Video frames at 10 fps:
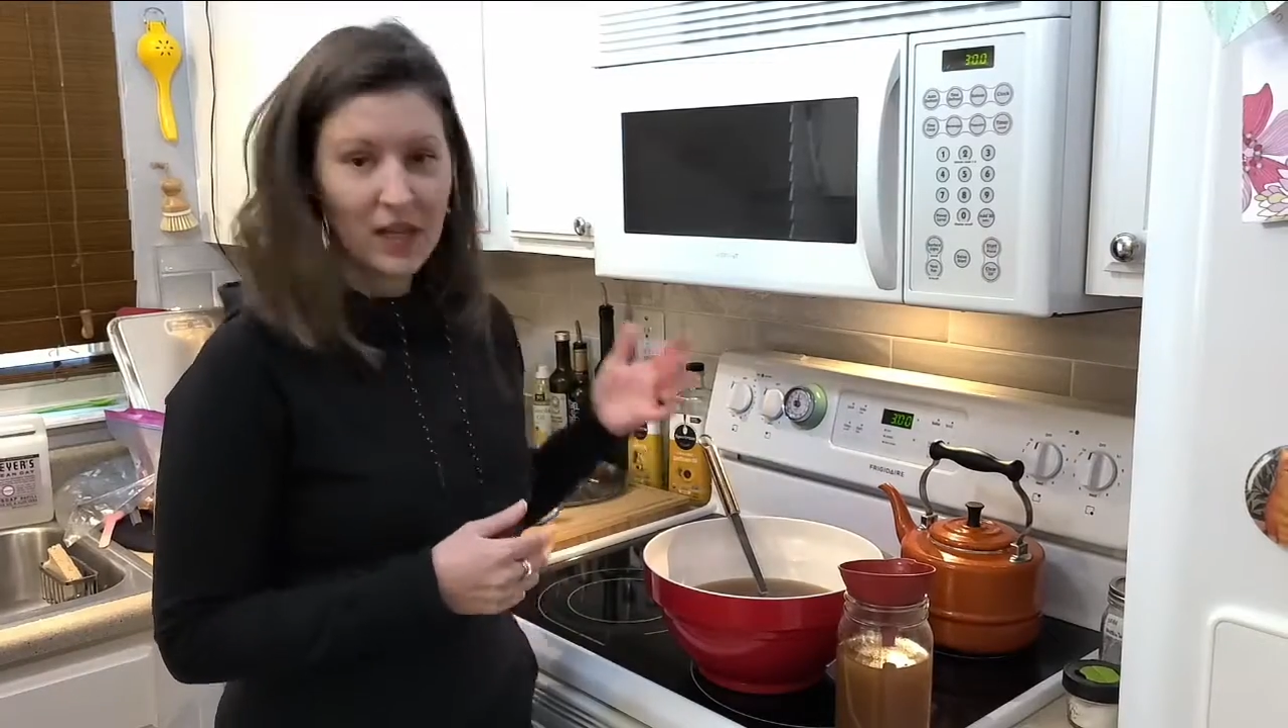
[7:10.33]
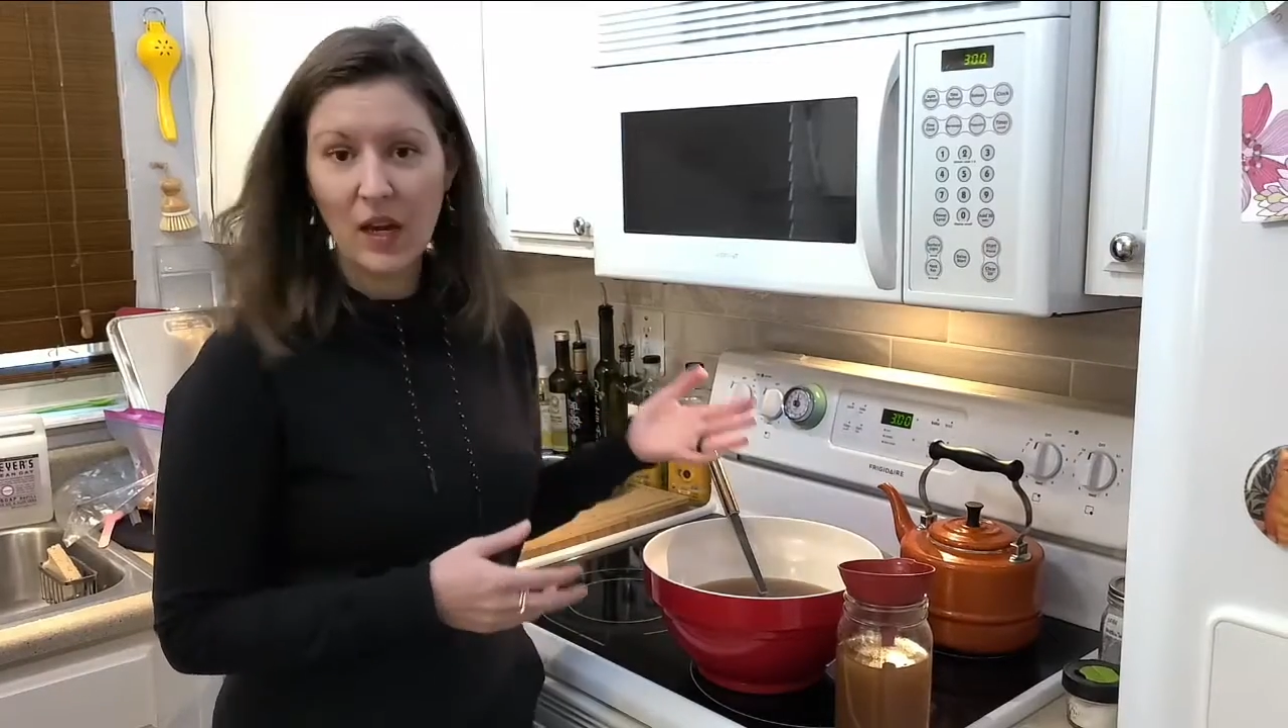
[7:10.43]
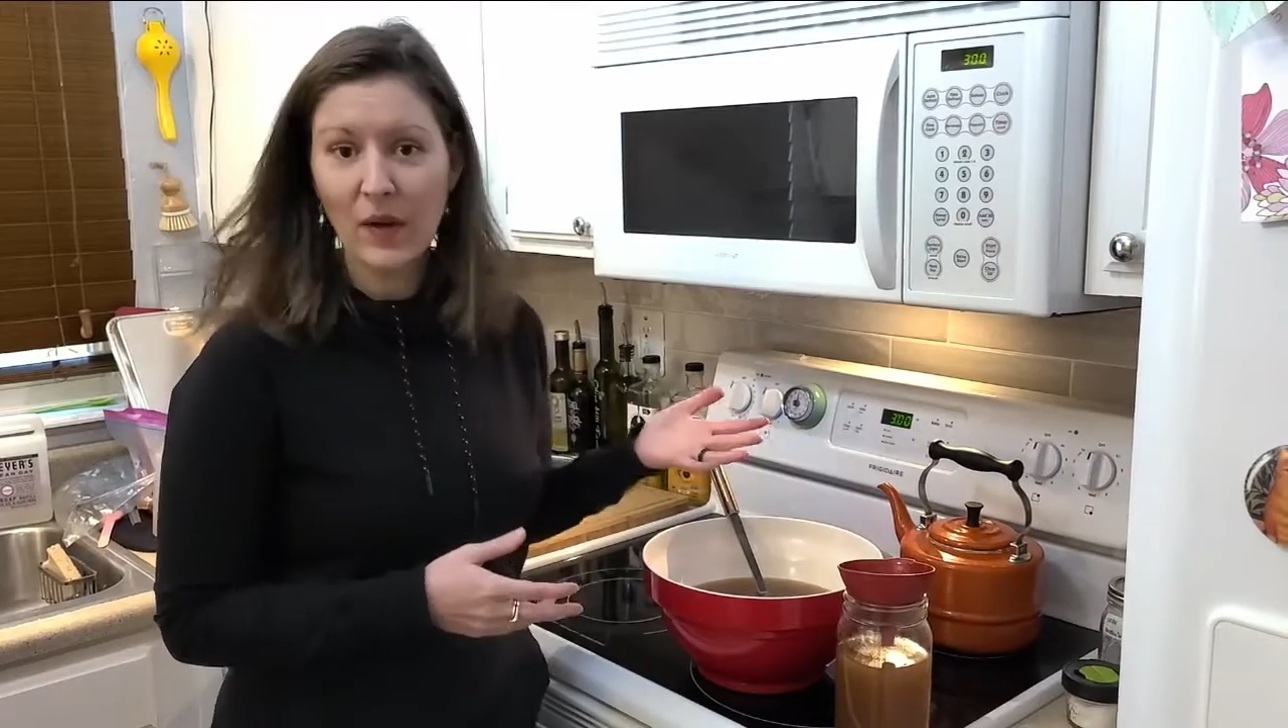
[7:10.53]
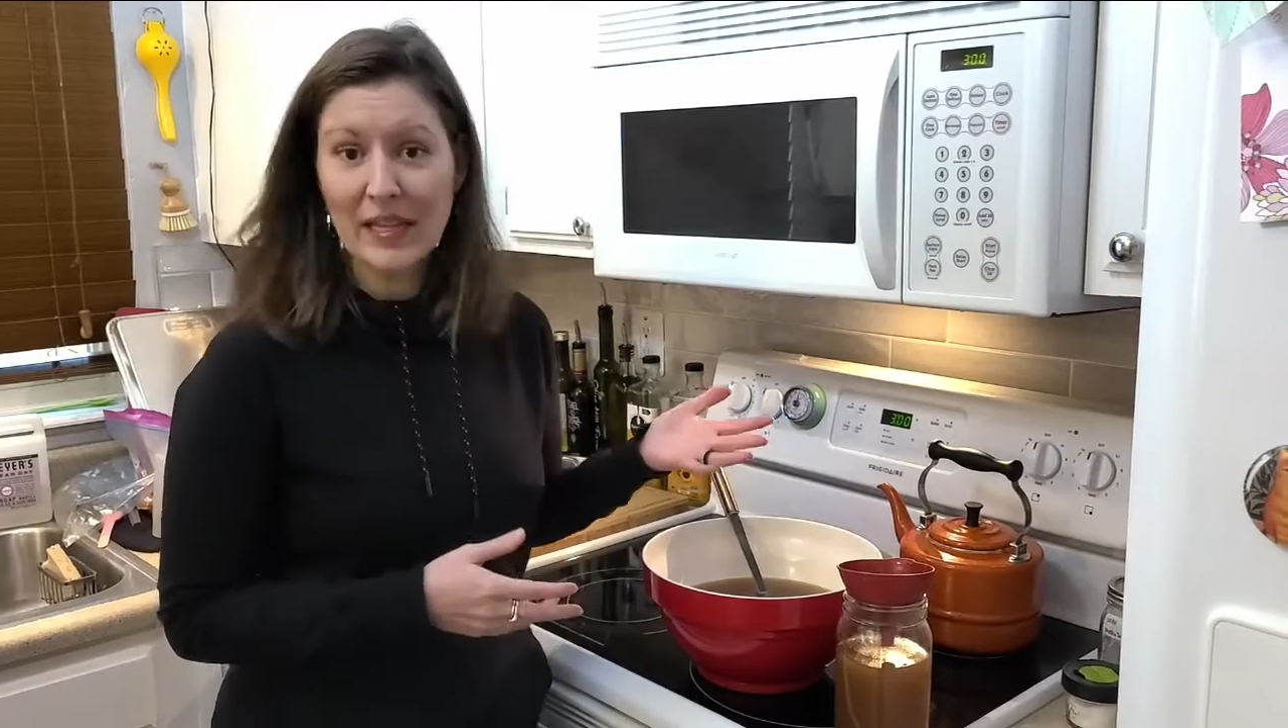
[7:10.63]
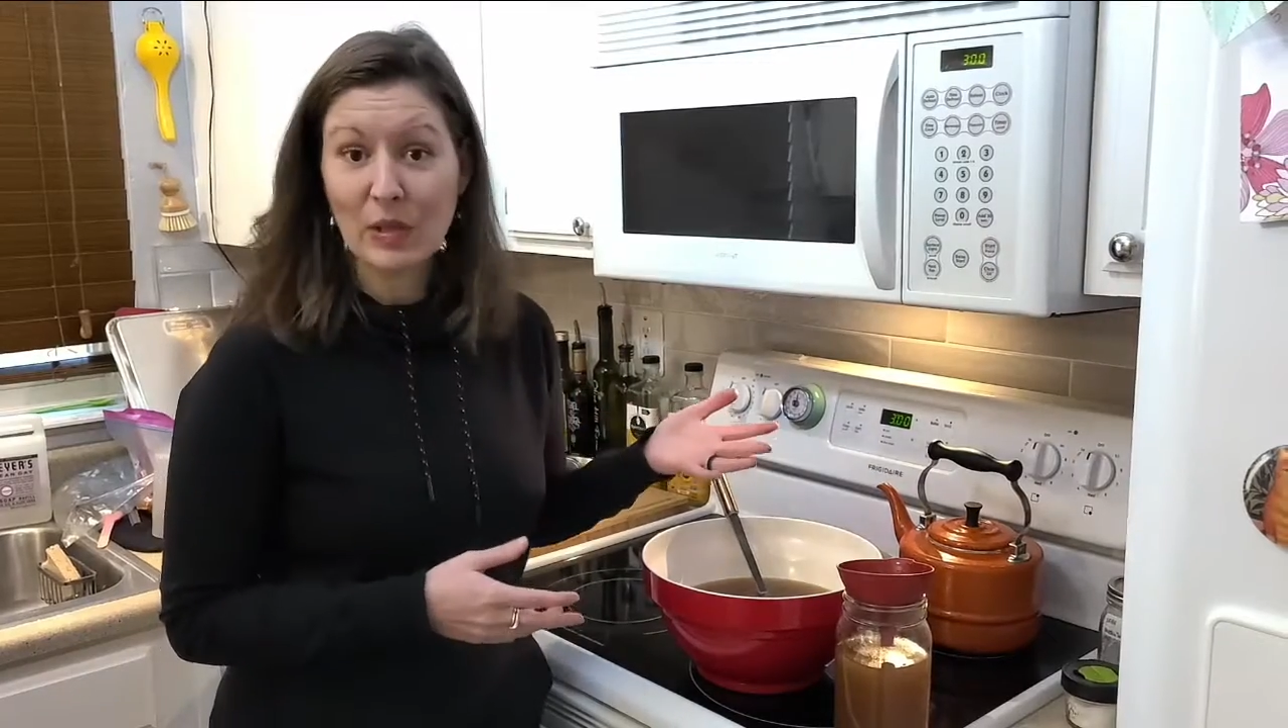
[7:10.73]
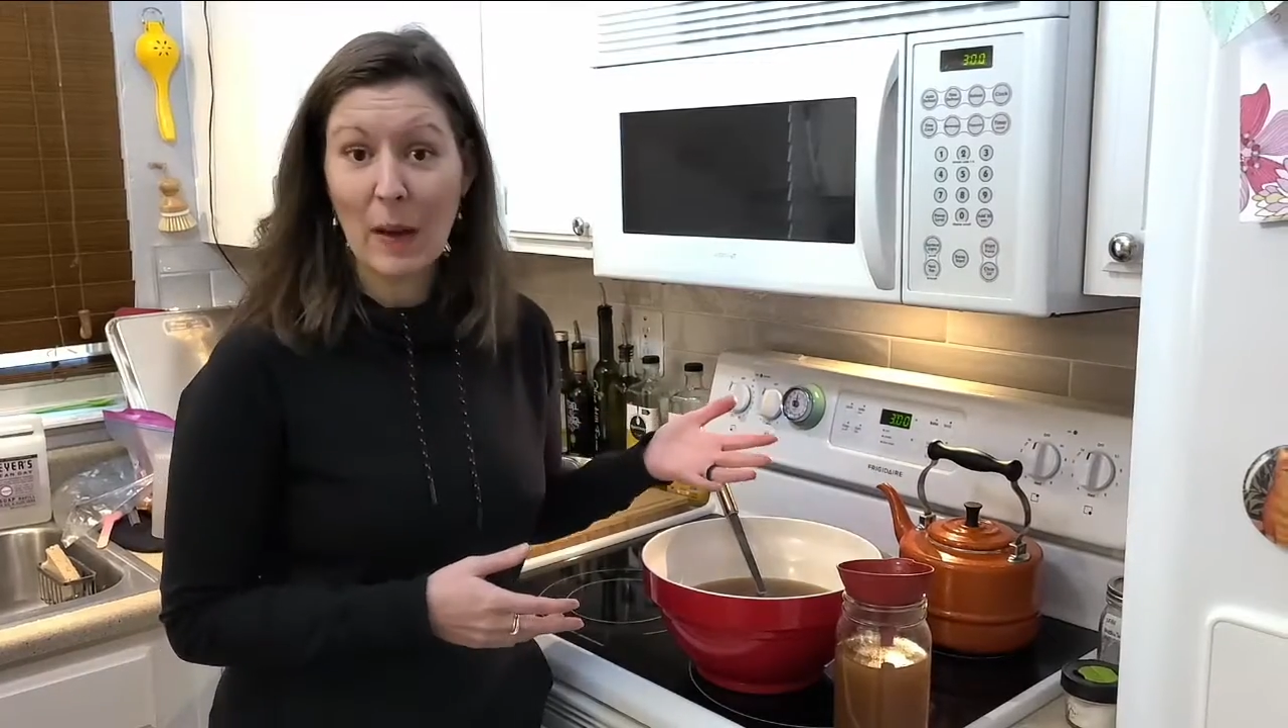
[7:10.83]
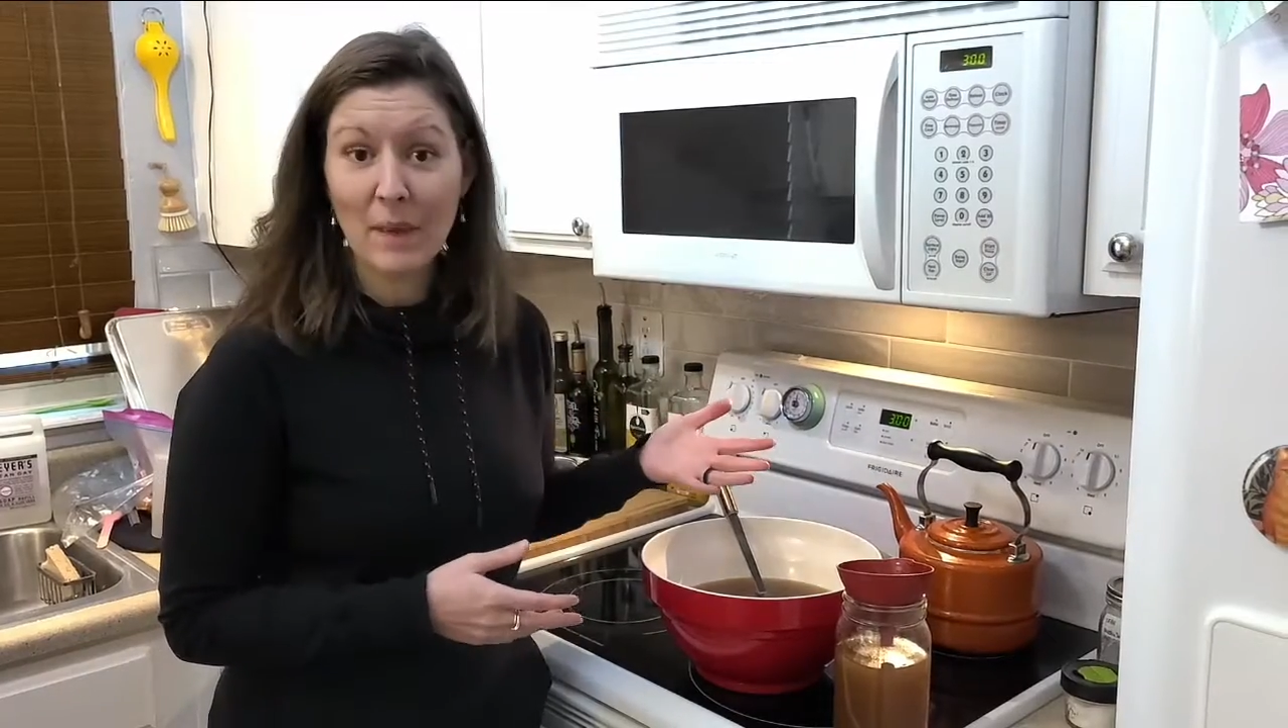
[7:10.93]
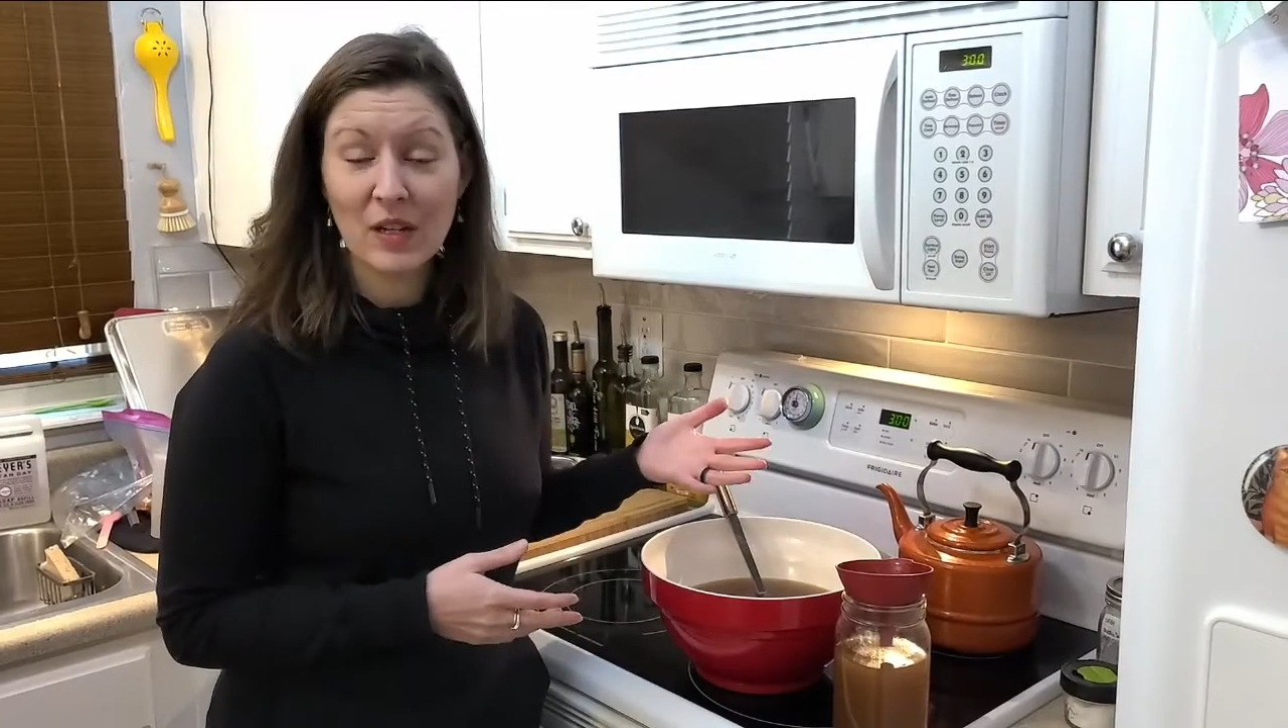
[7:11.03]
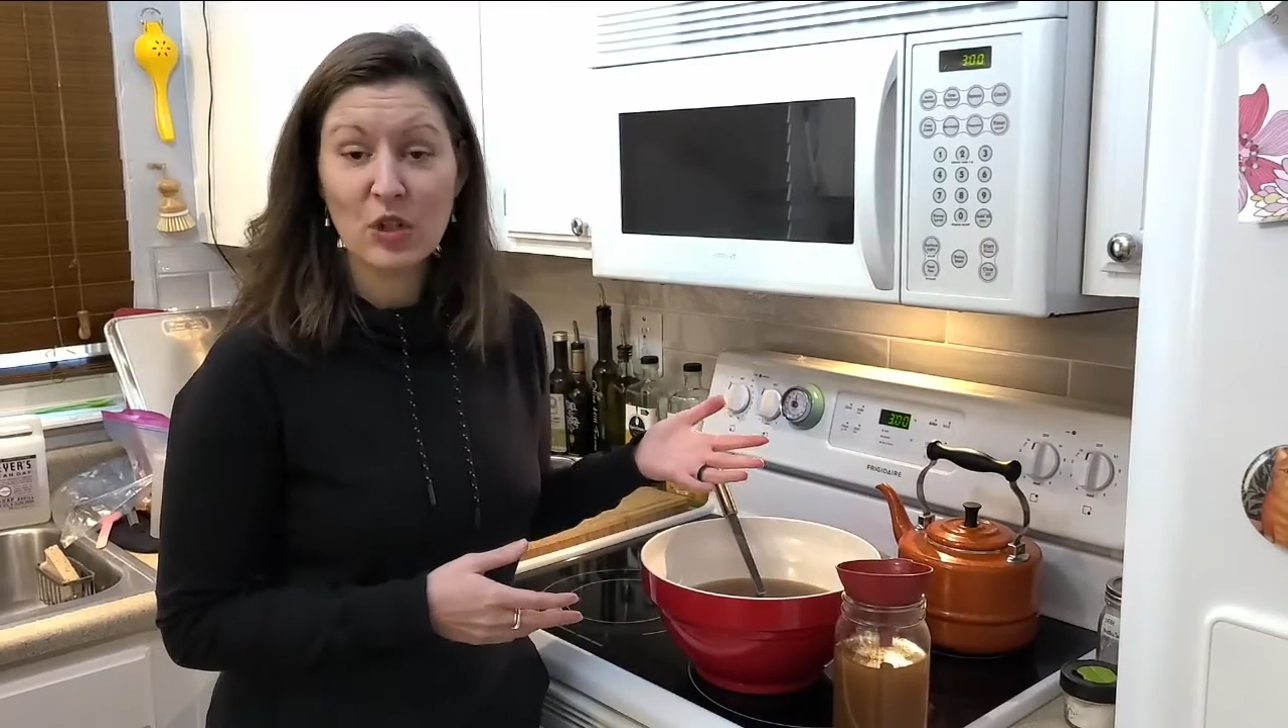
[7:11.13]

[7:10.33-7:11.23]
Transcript: Okay, so I'm gonna